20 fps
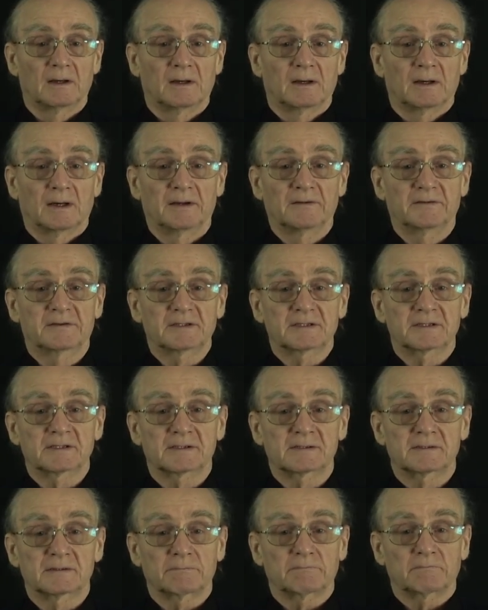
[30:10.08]
And this
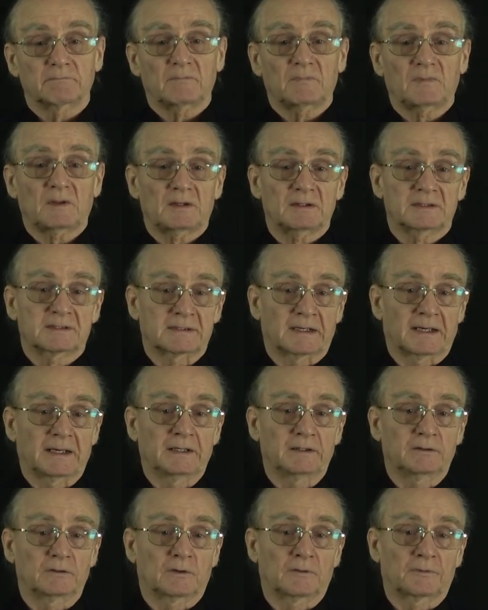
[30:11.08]
is the
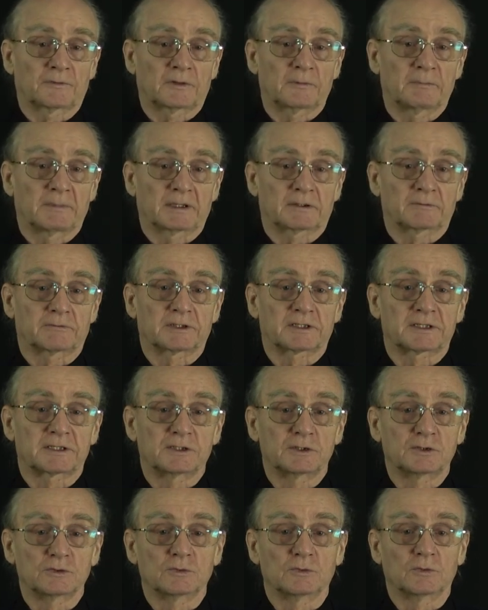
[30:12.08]
sign of the matrix
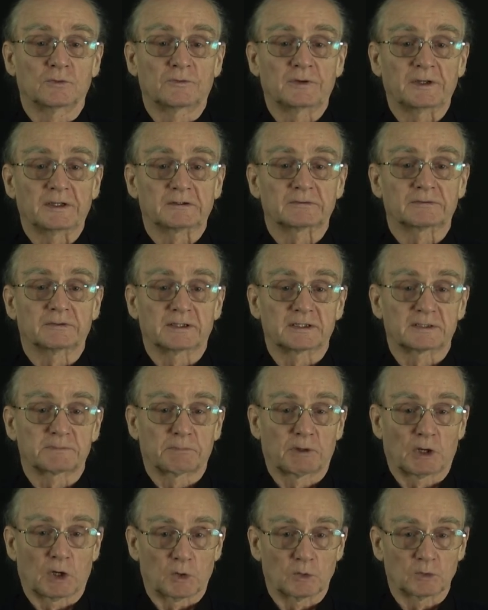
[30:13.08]
UV
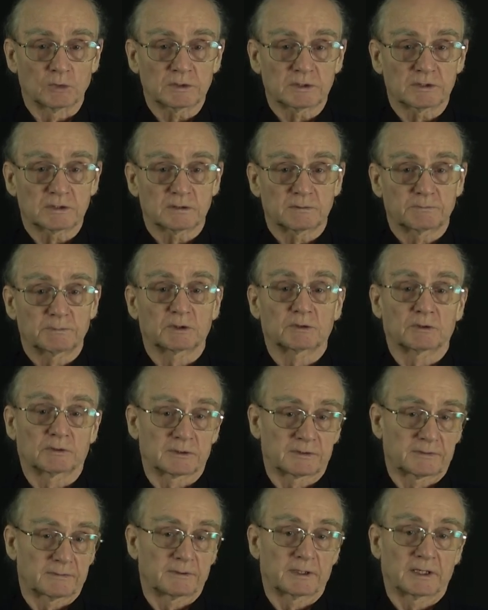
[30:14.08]
transposed,
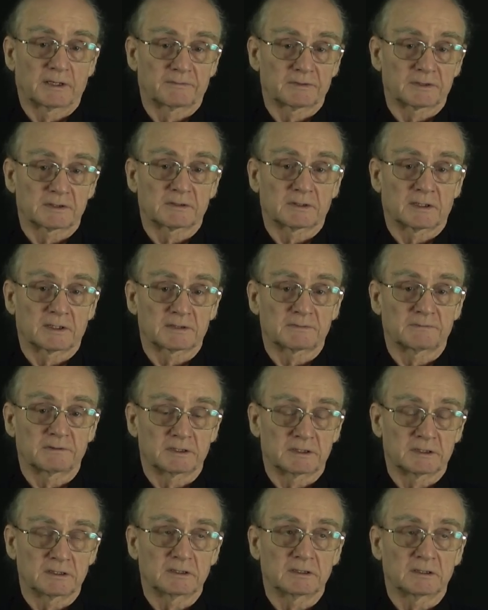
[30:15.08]
because we have
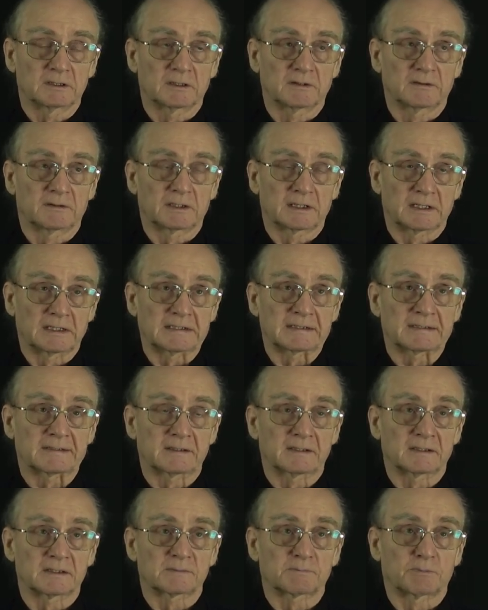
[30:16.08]
SVD and the S
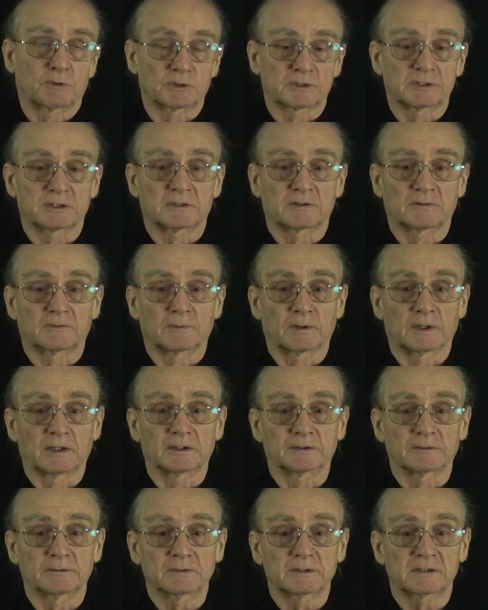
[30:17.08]
has positive
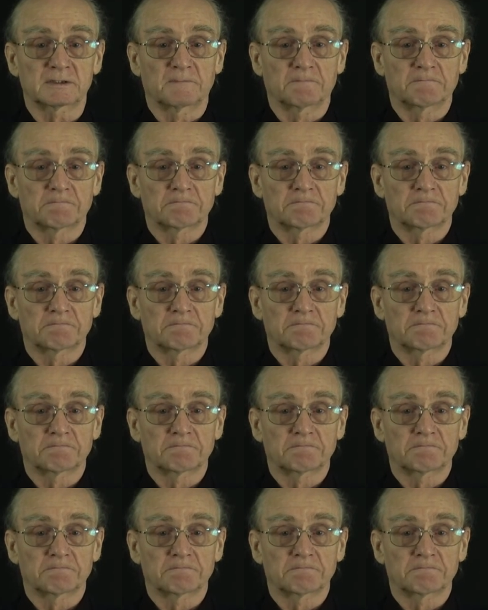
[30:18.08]
values.